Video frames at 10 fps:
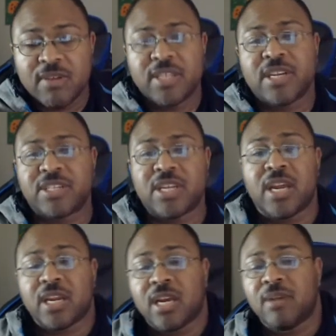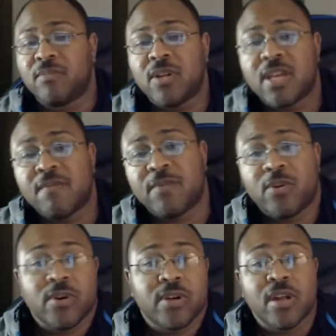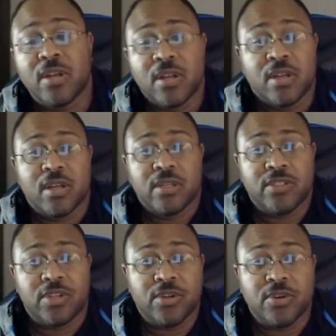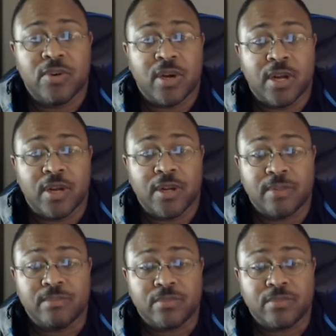It's exciting. I'm looking forward to